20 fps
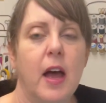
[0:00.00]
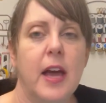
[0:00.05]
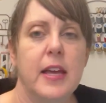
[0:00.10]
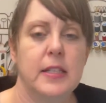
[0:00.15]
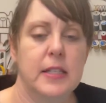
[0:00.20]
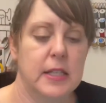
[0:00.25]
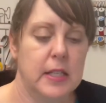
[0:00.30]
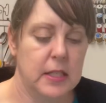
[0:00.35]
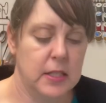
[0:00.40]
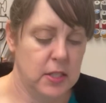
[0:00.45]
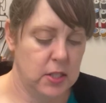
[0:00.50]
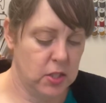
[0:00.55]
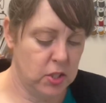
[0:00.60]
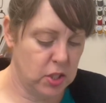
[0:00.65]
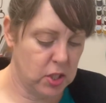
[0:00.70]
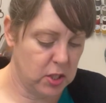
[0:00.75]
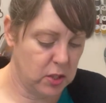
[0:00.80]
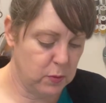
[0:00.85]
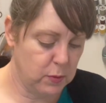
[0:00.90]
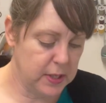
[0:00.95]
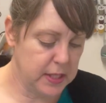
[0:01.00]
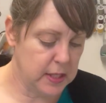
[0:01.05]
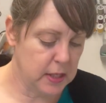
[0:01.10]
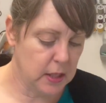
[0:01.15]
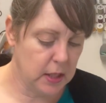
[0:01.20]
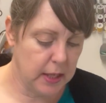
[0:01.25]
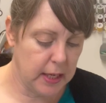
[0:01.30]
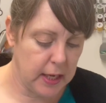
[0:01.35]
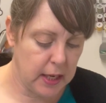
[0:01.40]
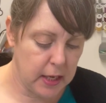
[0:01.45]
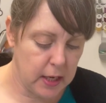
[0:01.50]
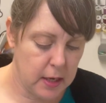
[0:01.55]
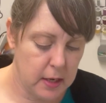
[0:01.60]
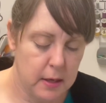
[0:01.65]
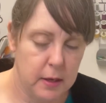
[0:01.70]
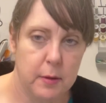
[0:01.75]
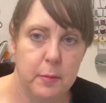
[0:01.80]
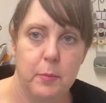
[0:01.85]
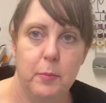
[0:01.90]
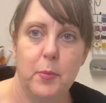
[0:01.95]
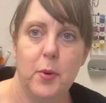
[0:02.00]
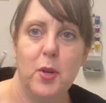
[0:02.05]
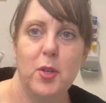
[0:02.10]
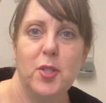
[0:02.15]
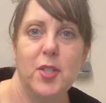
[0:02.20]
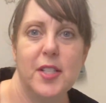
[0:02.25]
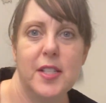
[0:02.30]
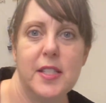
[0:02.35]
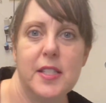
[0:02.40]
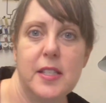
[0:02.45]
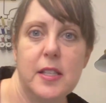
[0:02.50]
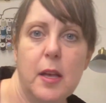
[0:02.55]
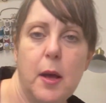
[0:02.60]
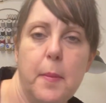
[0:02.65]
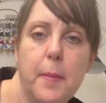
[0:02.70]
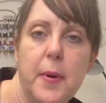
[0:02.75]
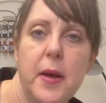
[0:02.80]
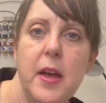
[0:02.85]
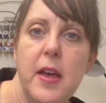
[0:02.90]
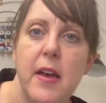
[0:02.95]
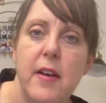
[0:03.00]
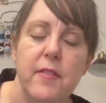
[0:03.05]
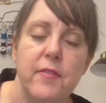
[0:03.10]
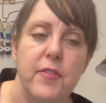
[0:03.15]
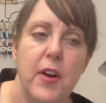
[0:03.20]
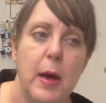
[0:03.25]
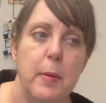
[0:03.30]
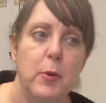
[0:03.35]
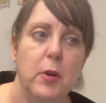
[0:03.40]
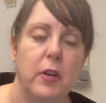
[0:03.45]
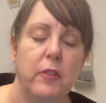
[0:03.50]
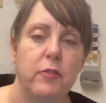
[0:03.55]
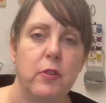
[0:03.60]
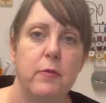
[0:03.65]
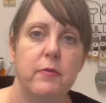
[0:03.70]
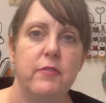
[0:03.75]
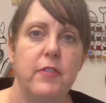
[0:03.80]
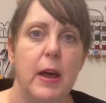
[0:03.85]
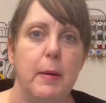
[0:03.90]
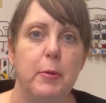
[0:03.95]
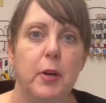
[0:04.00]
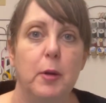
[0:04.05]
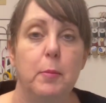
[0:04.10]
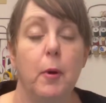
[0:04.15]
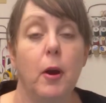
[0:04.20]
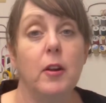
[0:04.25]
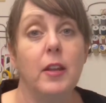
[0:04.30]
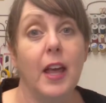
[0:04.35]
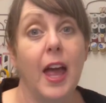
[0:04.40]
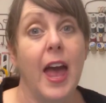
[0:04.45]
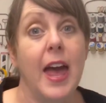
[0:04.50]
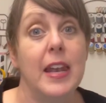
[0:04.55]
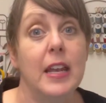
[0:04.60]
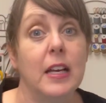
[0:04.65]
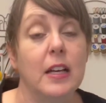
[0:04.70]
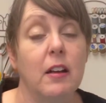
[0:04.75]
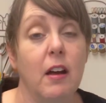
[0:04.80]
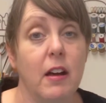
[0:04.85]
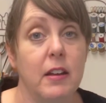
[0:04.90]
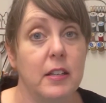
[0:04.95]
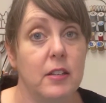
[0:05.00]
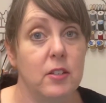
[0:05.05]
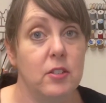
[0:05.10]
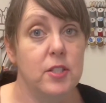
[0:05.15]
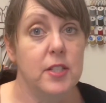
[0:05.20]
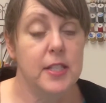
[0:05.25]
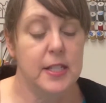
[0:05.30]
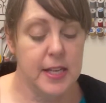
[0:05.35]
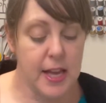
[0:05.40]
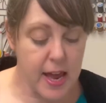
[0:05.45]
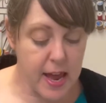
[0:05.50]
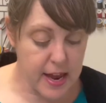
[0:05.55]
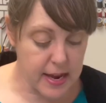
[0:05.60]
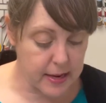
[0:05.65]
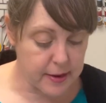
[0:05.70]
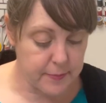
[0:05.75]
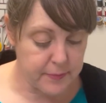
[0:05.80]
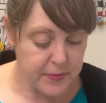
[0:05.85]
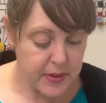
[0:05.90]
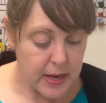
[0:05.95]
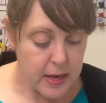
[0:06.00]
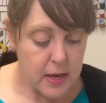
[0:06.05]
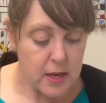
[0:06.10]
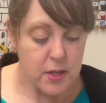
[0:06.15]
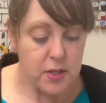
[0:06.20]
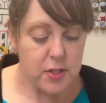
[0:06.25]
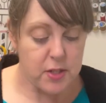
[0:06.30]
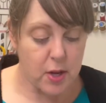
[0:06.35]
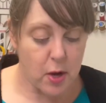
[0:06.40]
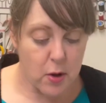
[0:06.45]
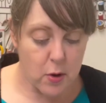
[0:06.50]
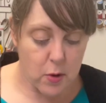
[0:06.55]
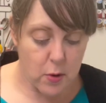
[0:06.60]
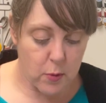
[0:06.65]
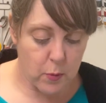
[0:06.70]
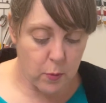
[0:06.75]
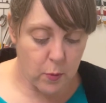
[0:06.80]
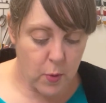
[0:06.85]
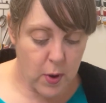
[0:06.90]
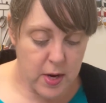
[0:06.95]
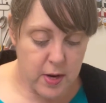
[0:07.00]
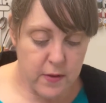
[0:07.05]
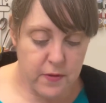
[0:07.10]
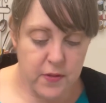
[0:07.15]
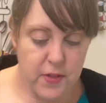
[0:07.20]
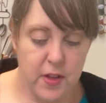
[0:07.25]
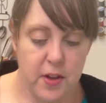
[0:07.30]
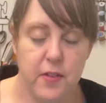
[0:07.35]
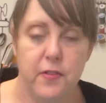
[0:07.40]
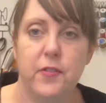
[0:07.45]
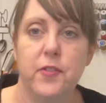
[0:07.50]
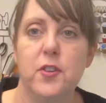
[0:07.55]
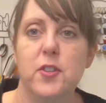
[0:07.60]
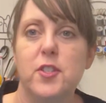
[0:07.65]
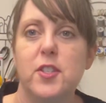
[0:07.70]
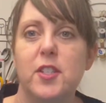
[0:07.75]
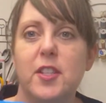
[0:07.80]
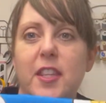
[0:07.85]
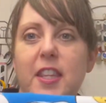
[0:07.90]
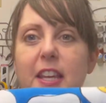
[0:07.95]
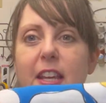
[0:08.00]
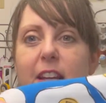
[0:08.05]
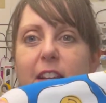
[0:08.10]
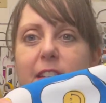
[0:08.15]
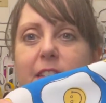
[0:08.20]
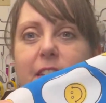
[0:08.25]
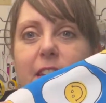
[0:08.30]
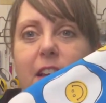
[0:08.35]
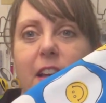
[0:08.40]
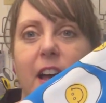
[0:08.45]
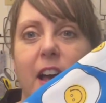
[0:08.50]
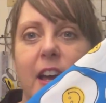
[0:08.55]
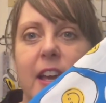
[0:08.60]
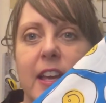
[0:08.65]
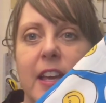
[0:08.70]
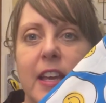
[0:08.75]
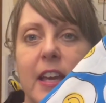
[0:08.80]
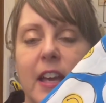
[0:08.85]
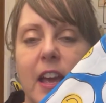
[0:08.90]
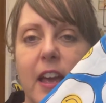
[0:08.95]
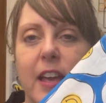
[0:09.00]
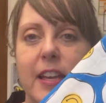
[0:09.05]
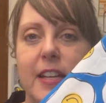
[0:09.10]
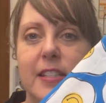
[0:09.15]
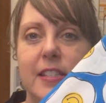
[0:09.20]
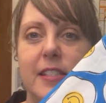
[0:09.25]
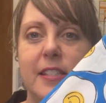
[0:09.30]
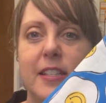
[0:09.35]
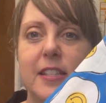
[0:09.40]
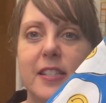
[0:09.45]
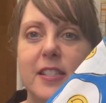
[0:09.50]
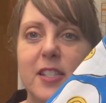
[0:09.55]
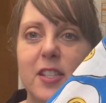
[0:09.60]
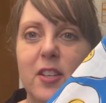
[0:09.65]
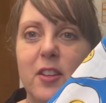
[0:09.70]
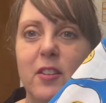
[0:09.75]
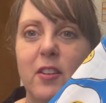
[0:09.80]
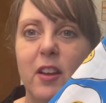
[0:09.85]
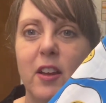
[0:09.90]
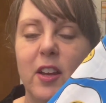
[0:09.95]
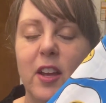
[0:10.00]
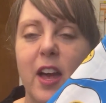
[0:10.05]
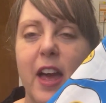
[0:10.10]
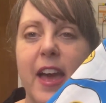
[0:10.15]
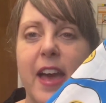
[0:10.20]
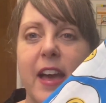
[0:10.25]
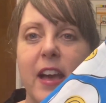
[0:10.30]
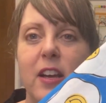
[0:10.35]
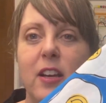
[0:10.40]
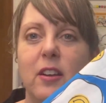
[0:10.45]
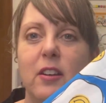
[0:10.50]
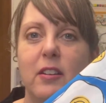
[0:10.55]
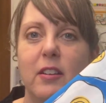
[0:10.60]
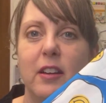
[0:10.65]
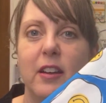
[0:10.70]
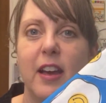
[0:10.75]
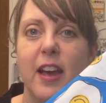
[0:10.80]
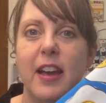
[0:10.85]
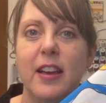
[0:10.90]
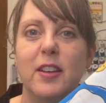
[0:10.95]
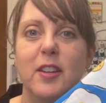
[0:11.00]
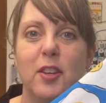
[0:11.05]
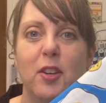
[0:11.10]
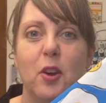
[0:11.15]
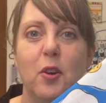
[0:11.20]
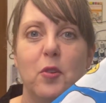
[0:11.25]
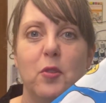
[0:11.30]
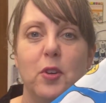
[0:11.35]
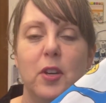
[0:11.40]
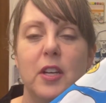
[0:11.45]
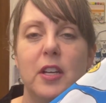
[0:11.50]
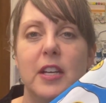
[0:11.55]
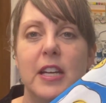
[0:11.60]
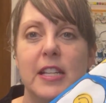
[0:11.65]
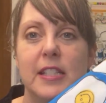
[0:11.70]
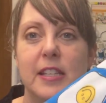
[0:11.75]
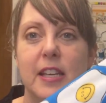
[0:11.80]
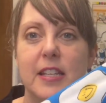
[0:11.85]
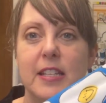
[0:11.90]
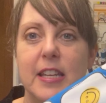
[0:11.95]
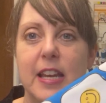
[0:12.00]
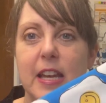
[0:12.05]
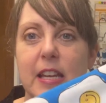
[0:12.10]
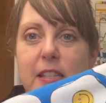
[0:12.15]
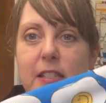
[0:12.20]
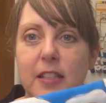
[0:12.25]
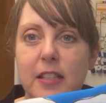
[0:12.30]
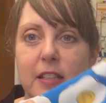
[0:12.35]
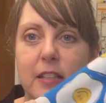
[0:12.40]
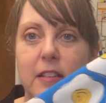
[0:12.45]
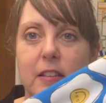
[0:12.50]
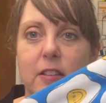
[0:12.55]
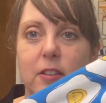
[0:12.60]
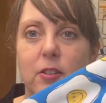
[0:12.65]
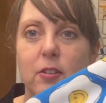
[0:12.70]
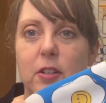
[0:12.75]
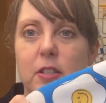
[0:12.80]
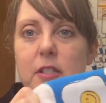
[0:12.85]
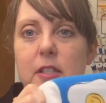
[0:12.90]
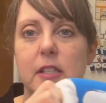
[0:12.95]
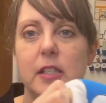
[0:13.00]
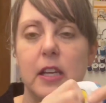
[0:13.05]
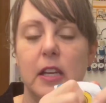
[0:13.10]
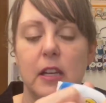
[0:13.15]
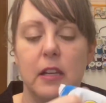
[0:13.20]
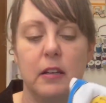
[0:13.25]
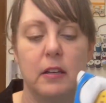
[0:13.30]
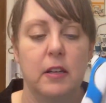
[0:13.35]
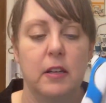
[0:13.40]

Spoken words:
did just recently purchase some fabric from Fabric Mart, and it got here today. So one of the first things is this egg yolk. It's a knit, you can see,